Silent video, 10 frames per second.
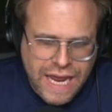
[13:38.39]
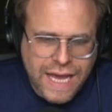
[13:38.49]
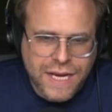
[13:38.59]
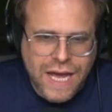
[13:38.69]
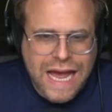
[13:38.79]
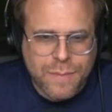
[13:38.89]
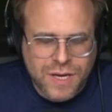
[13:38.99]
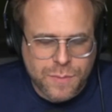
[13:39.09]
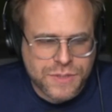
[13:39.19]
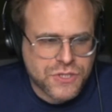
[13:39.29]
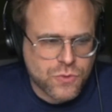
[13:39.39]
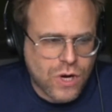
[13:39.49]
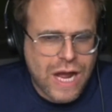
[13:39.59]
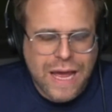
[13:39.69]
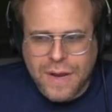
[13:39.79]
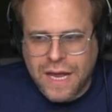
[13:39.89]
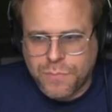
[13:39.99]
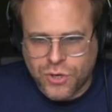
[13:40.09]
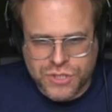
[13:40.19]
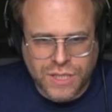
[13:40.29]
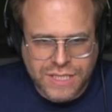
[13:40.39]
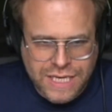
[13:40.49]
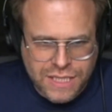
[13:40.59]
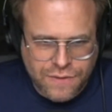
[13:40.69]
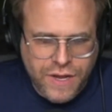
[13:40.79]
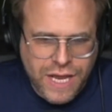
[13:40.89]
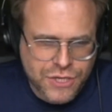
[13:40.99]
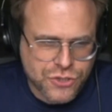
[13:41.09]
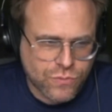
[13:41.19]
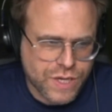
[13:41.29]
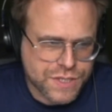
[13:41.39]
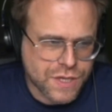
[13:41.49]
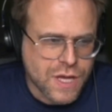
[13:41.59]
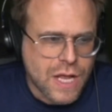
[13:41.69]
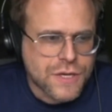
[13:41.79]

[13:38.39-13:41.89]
and I'm in a position where I'm not personally taking the financial risk.